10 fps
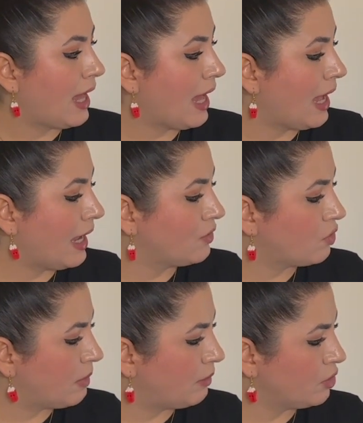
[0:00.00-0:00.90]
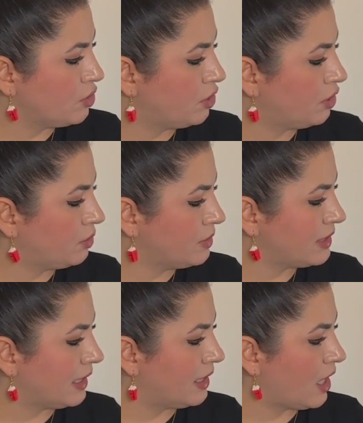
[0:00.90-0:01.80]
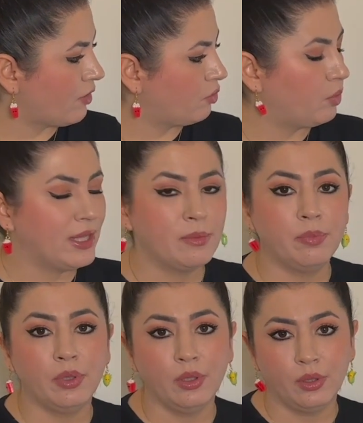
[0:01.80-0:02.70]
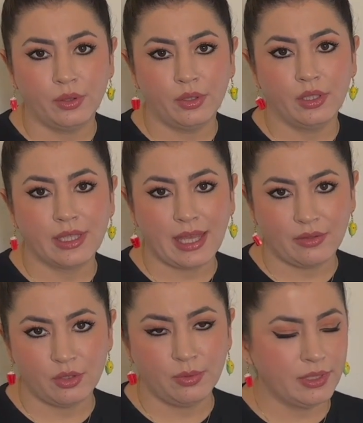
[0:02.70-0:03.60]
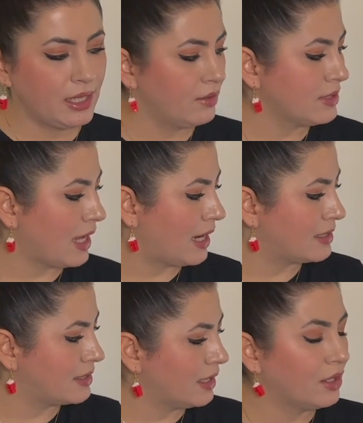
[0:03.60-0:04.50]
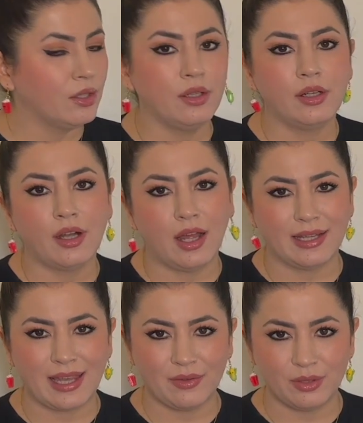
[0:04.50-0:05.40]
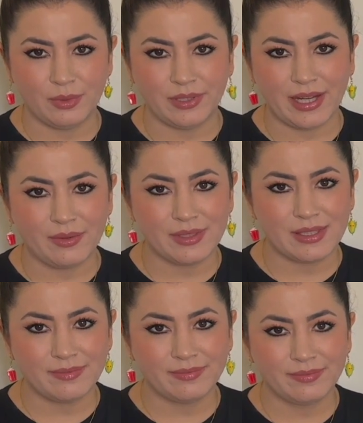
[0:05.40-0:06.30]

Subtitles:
And remember to use enough with plural countable nouns and singular uncountable nouns.